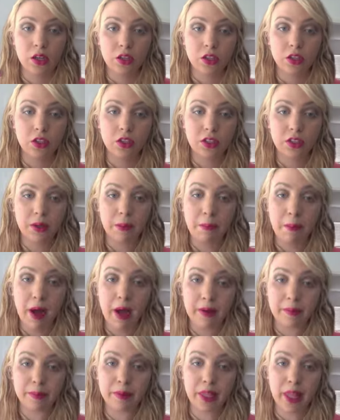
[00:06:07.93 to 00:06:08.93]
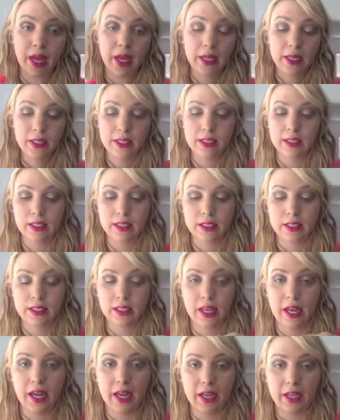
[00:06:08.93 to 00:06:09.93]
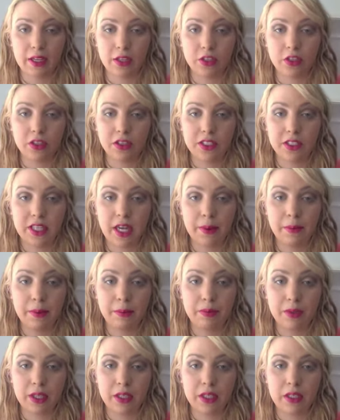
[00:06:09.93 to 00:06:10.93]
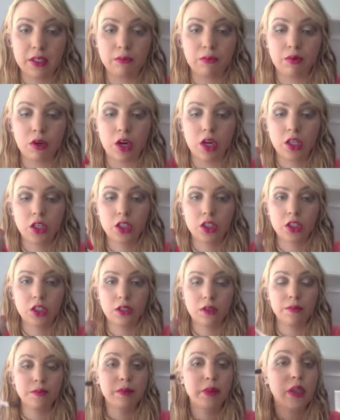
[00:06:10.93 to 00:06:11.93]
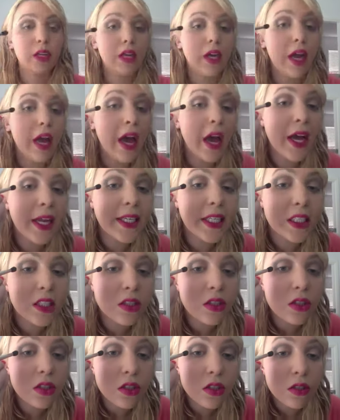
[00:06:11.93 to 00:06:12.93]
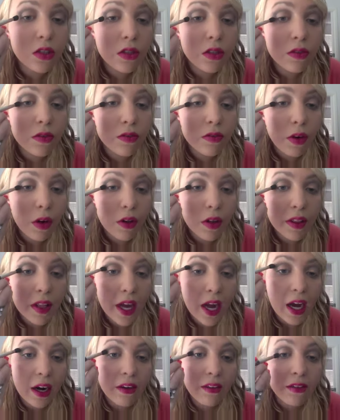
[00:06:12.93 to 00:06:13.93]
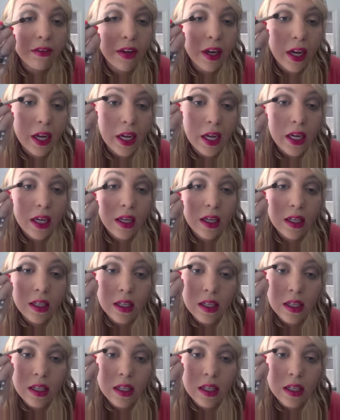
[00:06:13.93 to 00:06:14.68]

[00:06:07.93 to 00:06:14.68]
use a matte black and use a tapered blending brush and just follow the outer V,